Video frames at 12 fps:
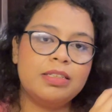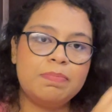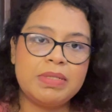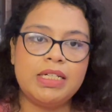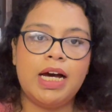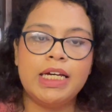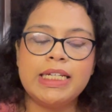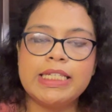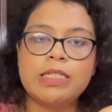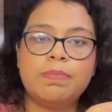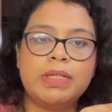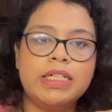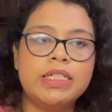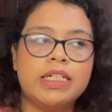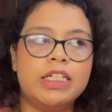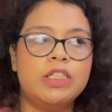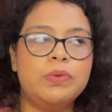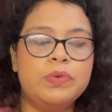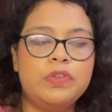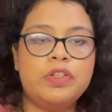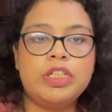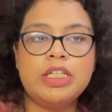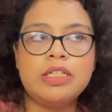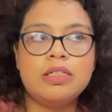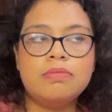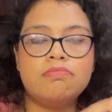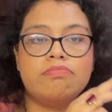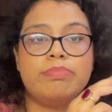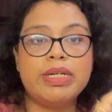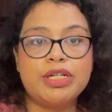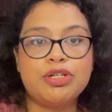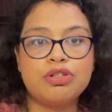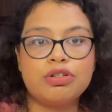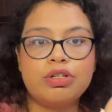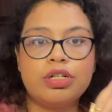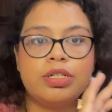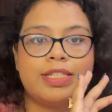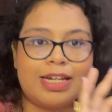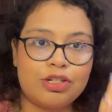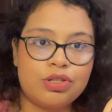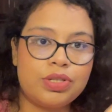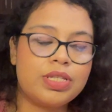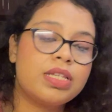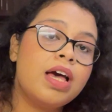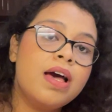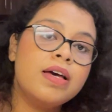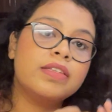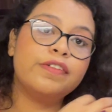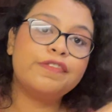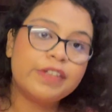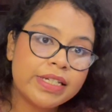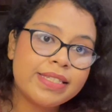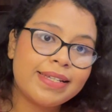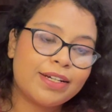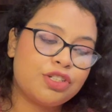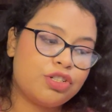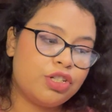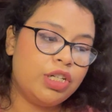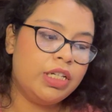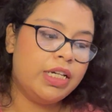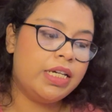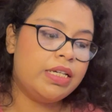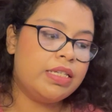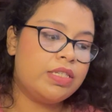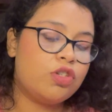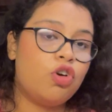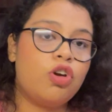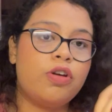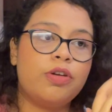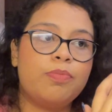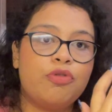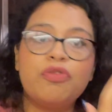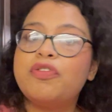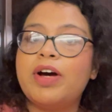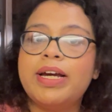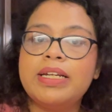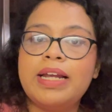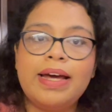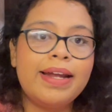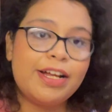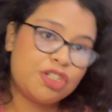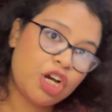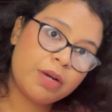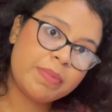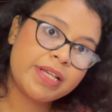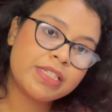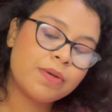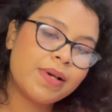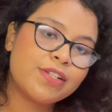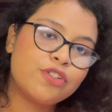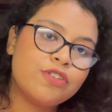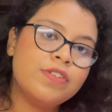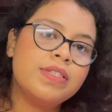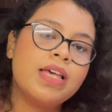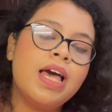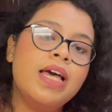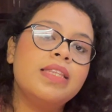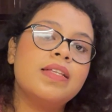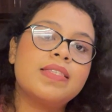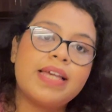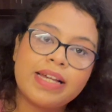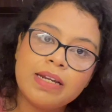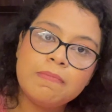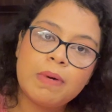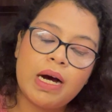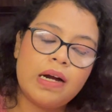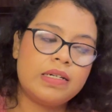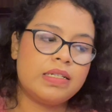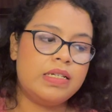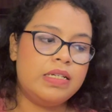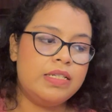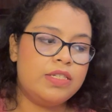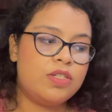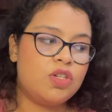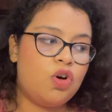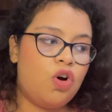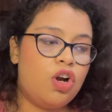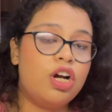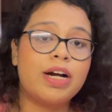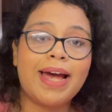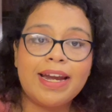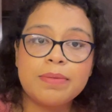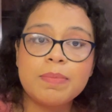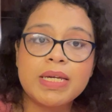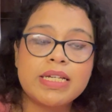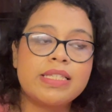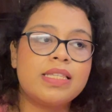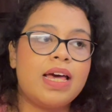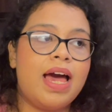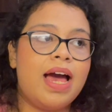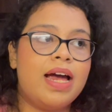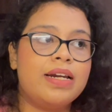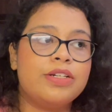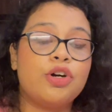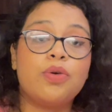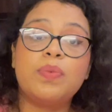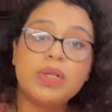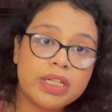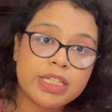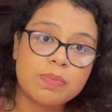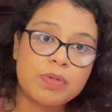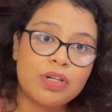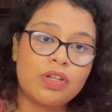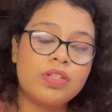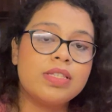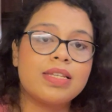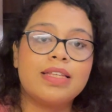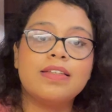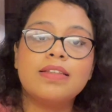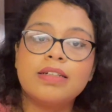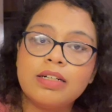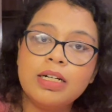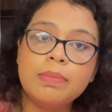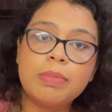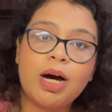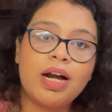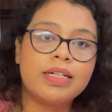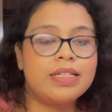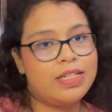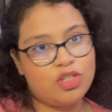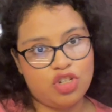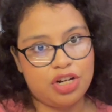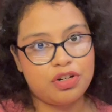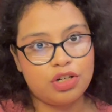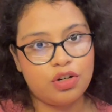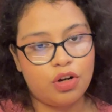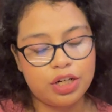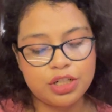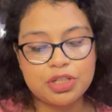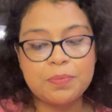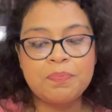PI is split into 3 major sections. The first section is your profile and HR based questions. The second part is your academics and your work experience. And the third part is general knowledge.